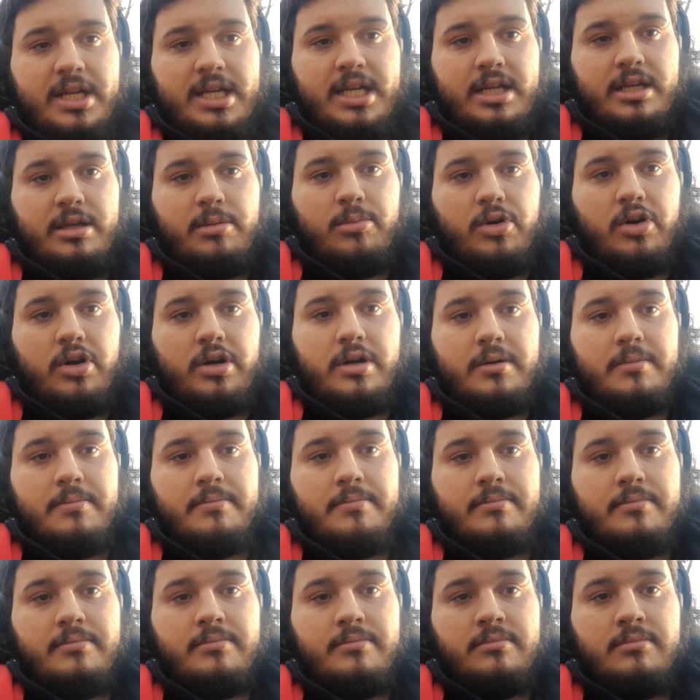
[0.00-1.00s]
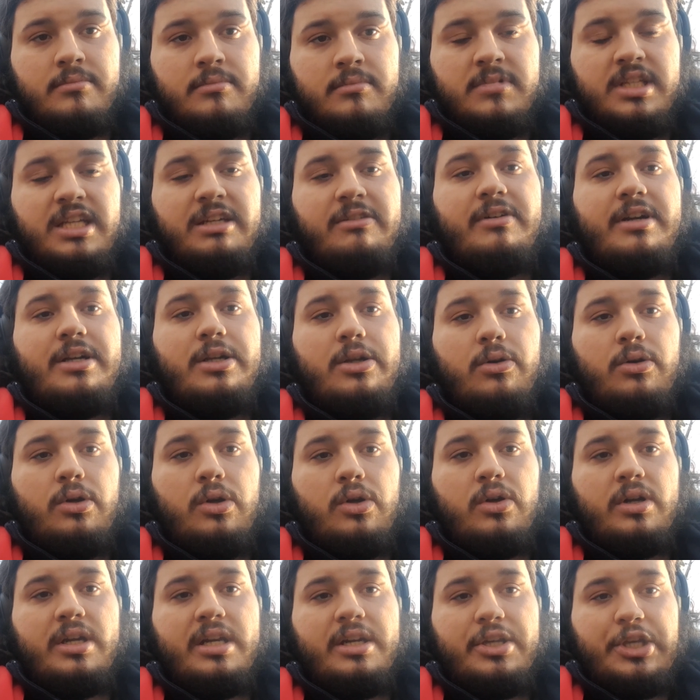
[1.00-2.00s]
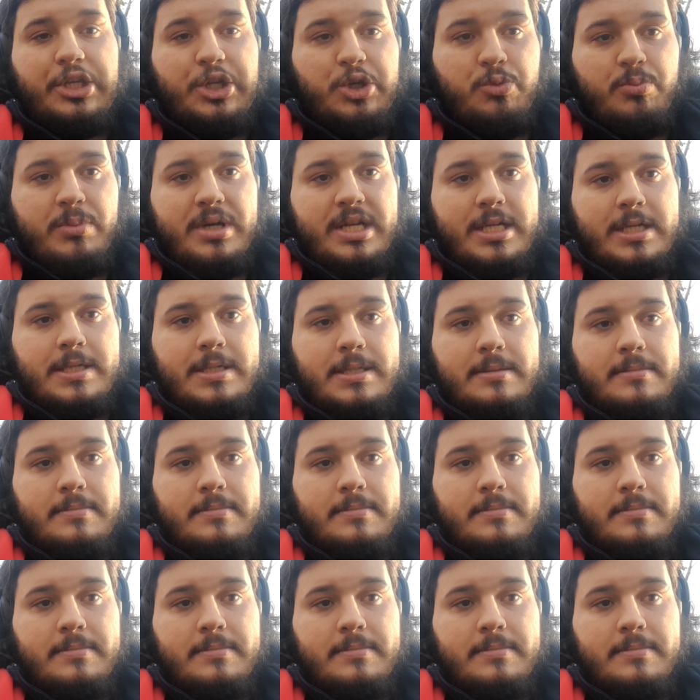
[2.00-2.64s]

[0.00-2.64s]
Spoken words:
anymore. They were no longer human.